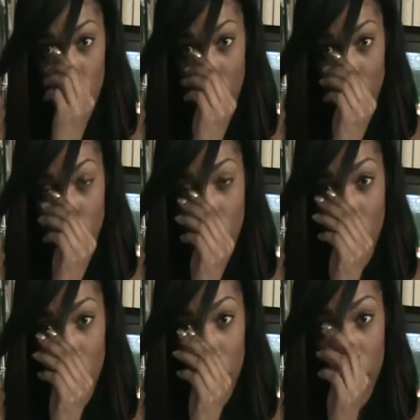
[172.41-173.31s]
natural
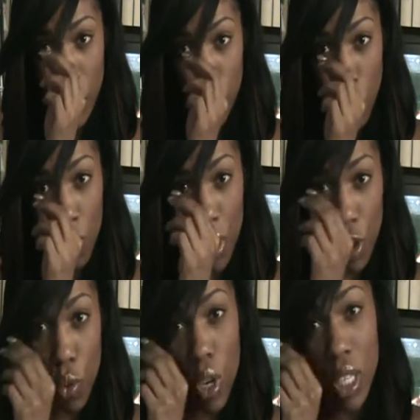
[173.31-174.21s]
hair ends off, and
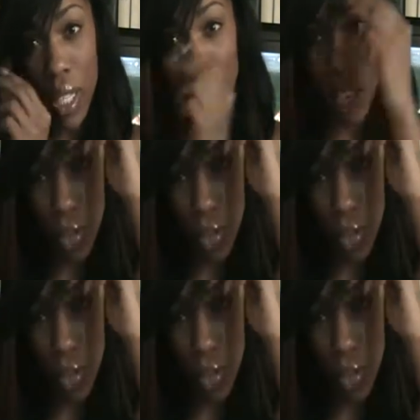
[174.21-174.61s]
you want to take it